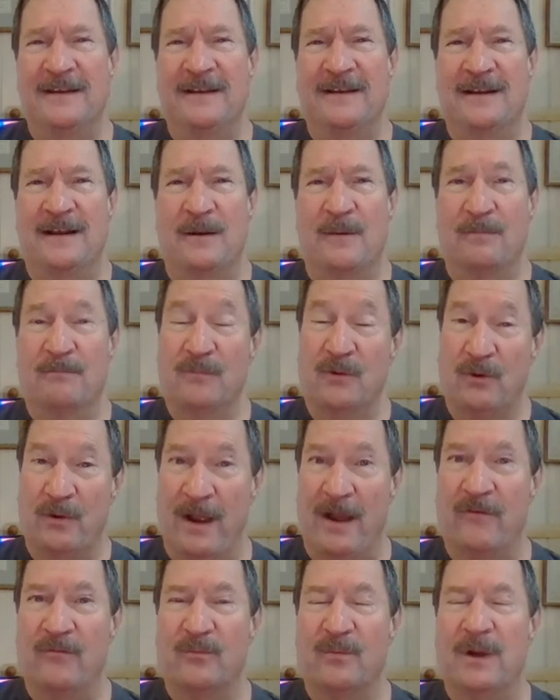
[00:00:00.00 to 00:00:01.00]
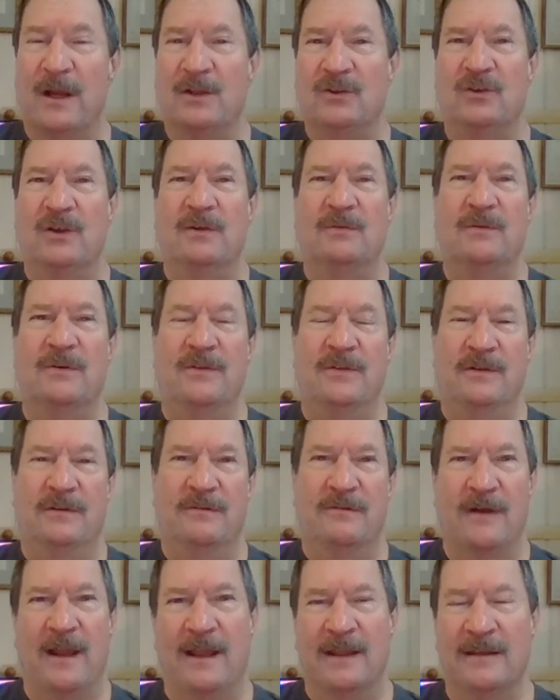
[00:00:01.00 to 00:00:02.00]
a craft project with the
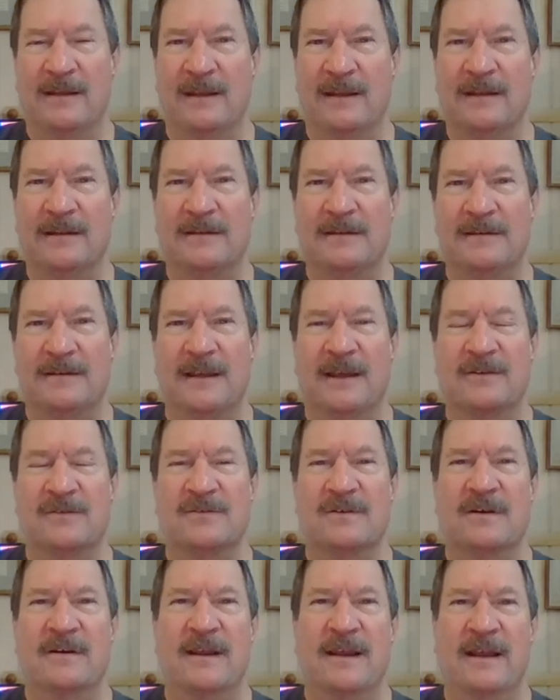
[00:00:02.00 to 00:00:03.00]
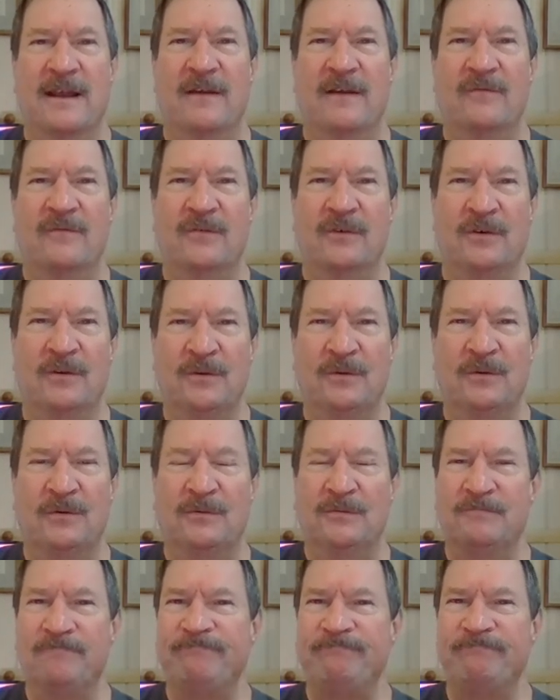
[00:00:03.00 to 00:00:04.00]
grandkids yesterday
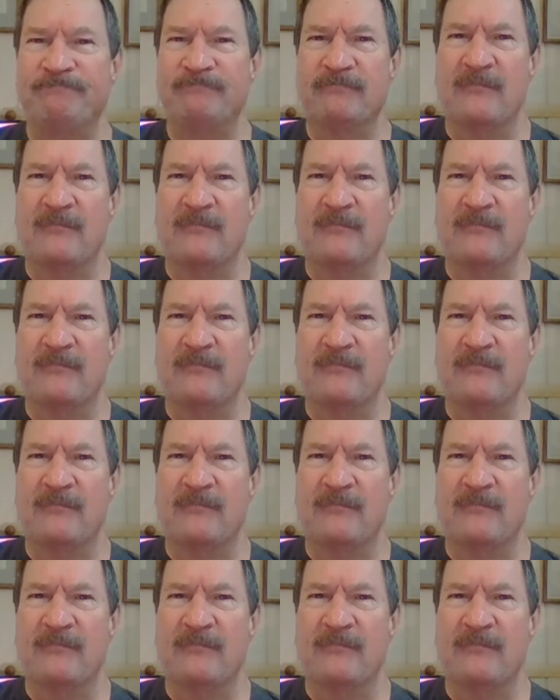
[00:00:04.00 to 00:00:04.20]
afternoon.